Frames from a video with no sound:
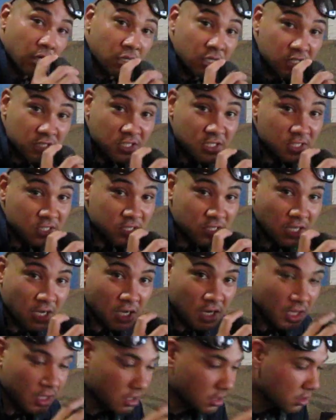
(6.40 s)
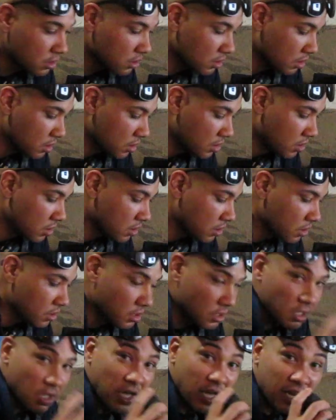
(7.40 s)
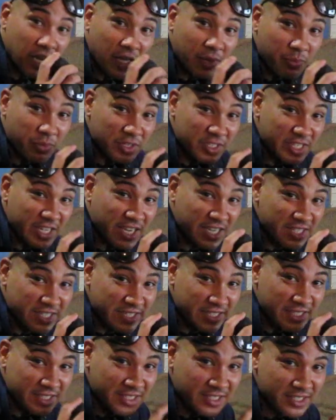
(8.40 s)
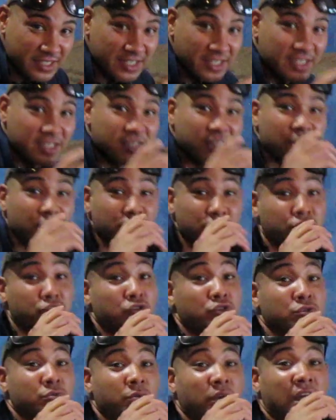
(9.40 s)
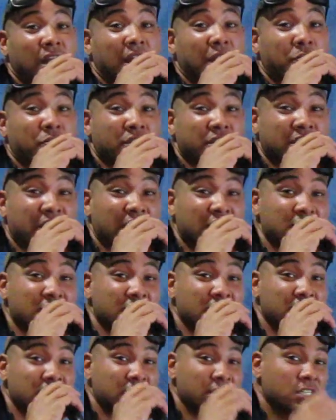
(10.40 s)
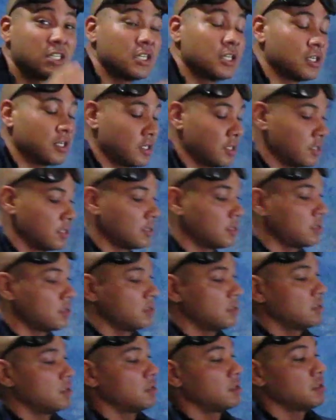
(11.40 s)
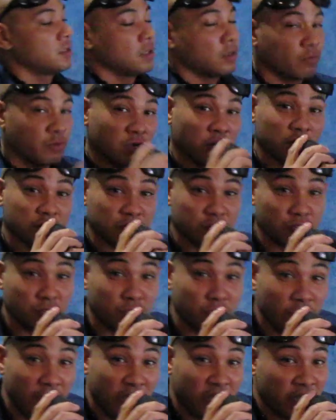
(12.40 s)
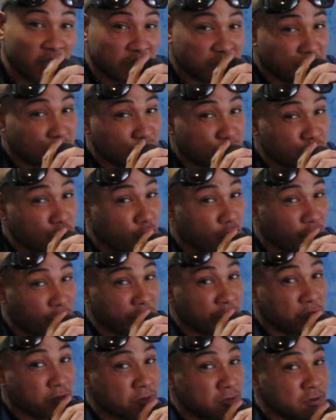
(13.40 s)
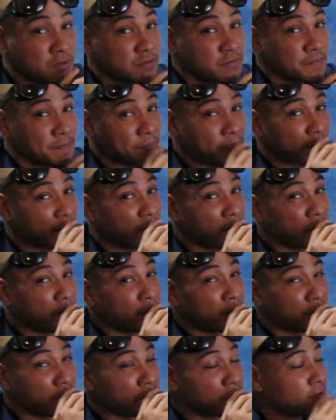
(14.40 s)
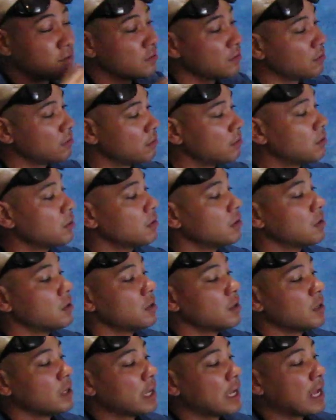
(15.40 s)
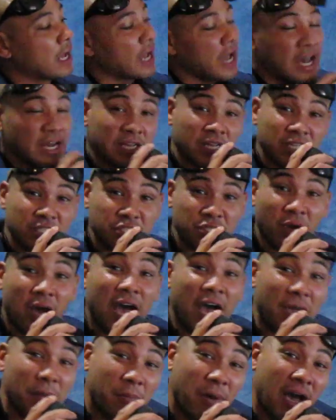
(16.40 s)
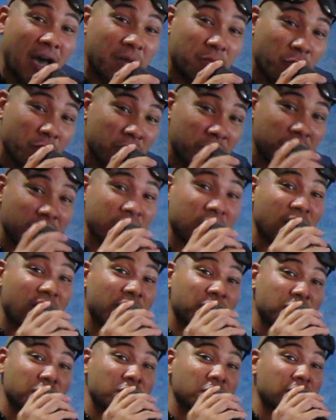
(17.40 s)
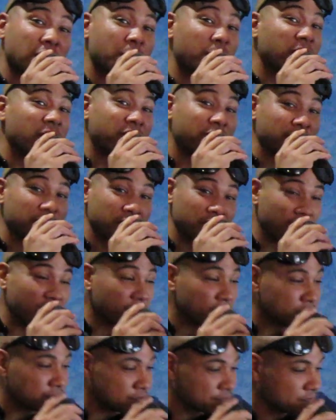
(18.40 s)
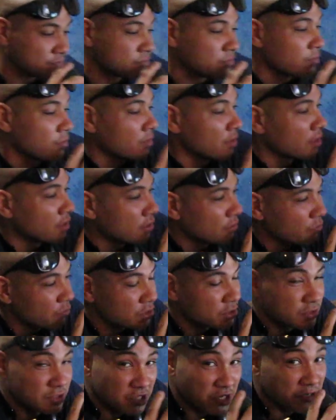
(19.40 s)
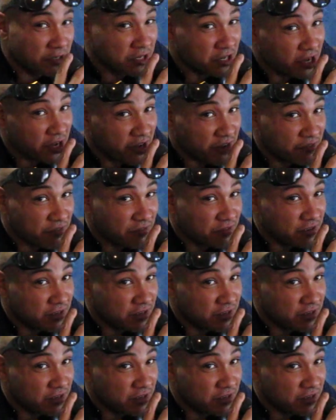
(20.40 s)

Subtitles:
This is LA Productions, YouTube LA Productions. We're gonna do a tutorial on how to get your iPod working after that month. You know, when you turn it off,